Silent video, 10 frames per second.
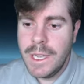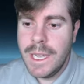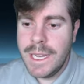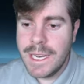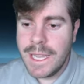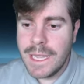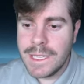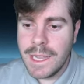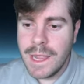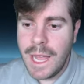It indicates
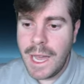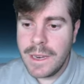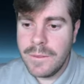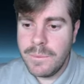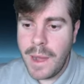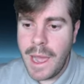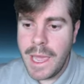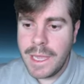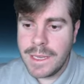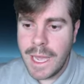a lot of
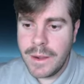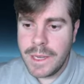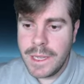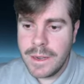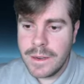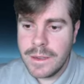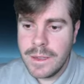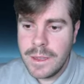buying down here.